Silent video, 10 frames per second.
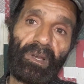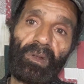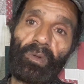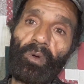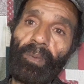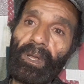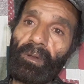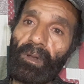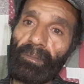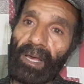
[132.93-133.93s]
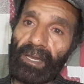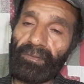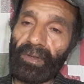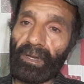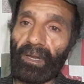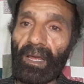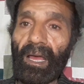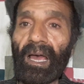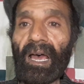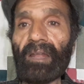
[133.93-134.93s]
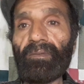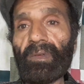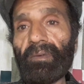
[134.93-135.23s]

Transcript: no particular benefit, and we